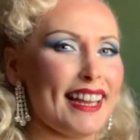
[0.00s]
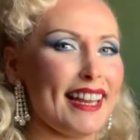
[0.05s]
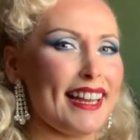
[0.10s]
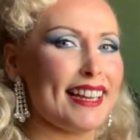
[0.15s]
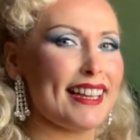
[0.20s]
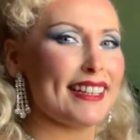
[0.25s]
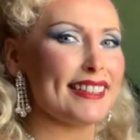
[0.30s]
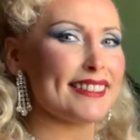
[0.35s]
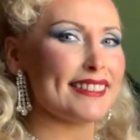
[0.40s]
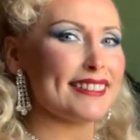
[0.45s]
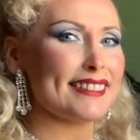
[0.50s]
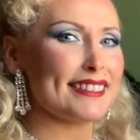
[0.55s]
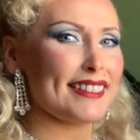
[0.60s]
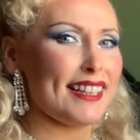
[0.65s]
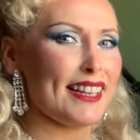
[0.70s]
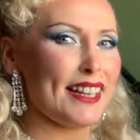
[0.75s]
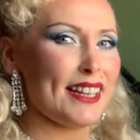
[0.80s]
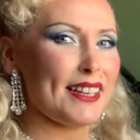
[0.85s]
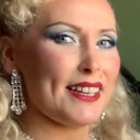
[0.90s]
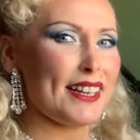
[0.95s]
And
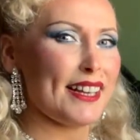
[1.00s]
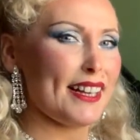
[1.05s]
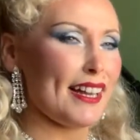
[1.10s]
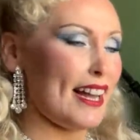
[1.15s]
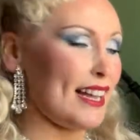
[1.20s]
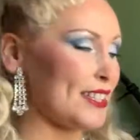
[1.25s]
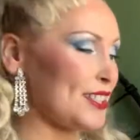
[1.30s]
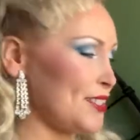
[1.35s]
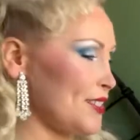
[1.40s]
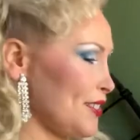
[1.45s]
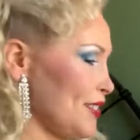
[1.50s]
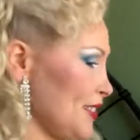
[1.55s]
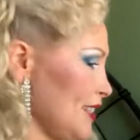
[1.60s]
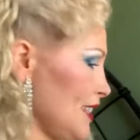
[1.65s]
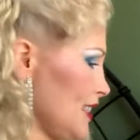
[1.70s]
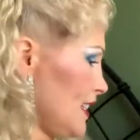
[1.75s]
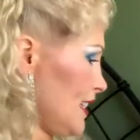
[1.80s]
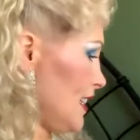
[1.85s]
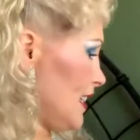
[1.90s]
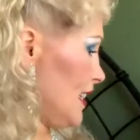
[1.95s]
as you can
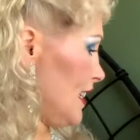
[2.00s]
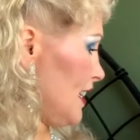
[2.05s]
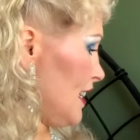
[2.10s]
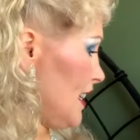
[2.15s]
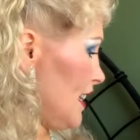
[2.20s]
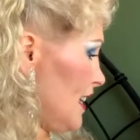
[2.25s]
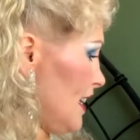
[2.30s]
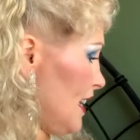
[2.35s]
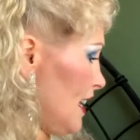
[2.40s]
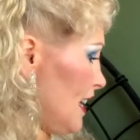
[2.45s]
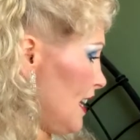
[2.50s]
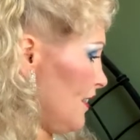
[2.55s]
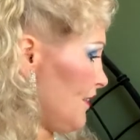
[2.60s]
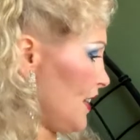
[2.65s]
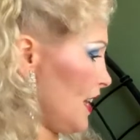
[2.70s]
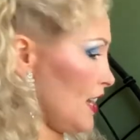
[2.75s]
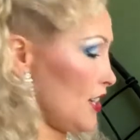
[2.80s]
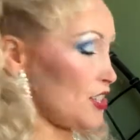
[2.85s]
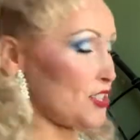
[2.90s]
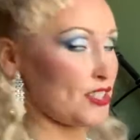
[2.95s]
see, I have
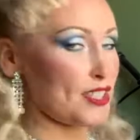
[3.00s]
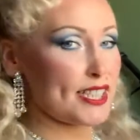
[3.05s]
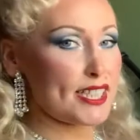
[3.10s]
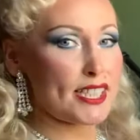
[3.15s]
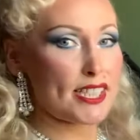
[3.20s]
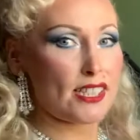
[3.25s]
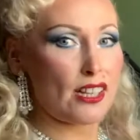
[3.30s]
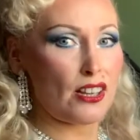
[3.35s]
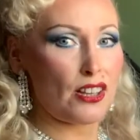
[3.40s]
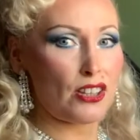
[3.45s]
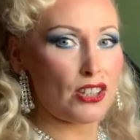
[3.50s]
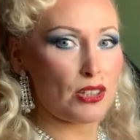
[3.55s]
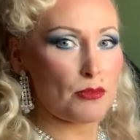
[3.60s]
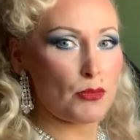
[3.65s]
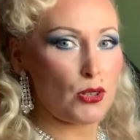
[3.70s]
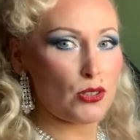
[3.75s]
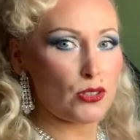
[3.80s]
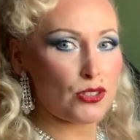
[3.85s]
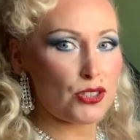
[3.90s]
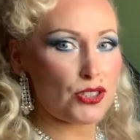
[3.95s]
actually stuck
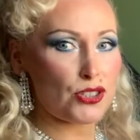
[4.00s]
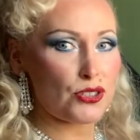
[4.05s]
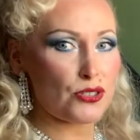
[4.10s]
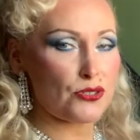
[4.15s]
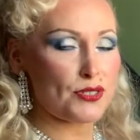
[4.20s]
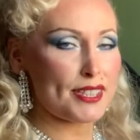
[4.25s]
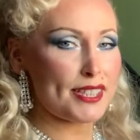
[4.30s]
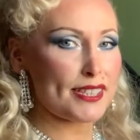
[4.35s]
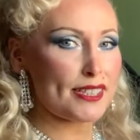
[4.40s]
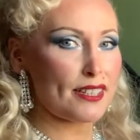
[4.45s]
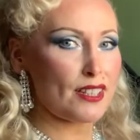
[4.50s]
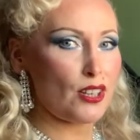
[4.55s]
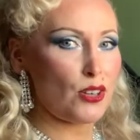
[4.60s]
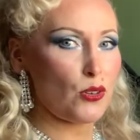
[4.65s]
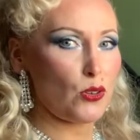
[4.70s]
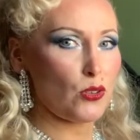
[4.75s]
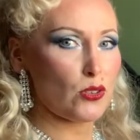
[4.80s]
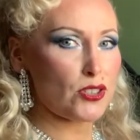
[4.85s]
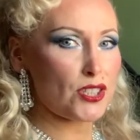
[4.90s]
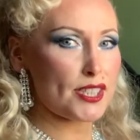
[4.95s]
them onto this
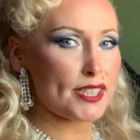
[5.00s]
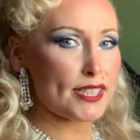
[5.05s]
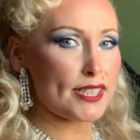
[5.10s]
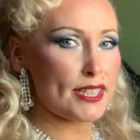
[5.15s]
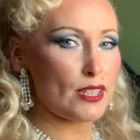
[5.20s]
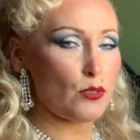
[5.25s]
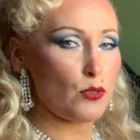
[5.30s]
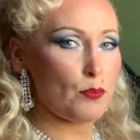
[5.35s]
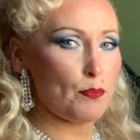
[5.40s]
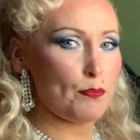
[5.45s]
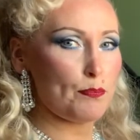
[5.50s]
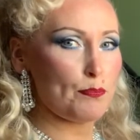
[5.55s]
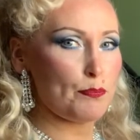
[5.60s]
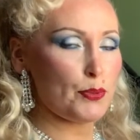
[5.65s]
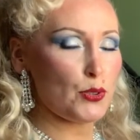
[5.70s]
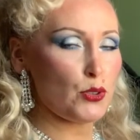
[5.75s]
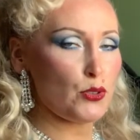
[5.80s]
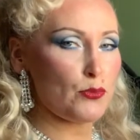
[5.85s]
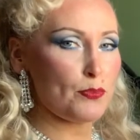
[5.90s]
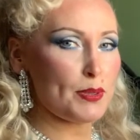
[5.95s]
gorgeous little
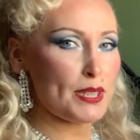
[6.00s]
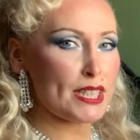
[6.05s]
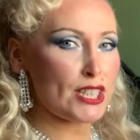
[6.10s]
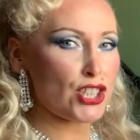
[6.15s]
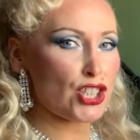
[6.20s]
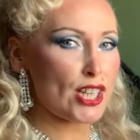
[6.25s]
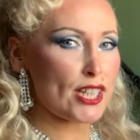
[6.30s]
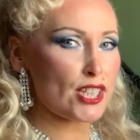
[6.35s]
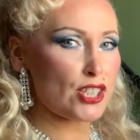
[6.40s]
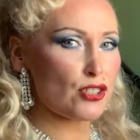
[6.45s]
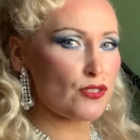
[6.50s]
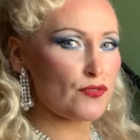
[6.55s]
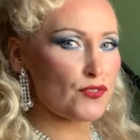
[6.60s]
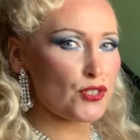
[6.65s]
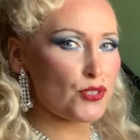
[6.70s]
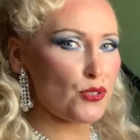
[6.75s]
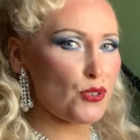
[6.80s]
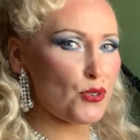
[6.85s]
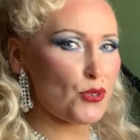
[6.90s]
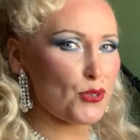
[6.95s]
booby chest of
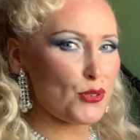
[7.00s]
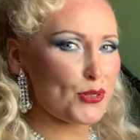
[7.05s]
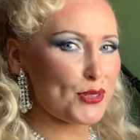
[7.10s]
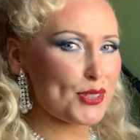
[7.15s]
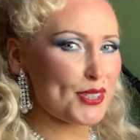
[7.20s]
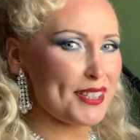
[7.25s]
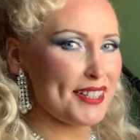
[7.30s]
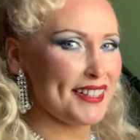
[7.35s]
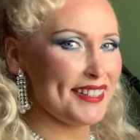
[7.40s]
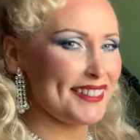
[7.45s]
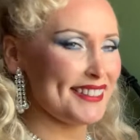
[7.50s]
drawers.